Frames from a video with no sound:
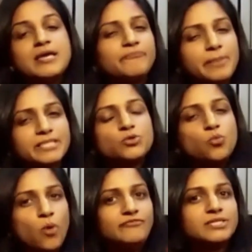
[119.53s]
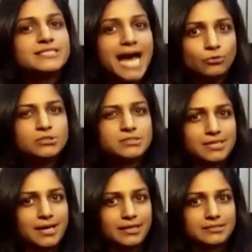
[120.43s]
But one of the
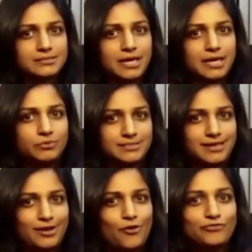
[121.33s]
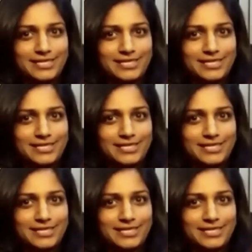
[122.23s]
downsides, I would say, of the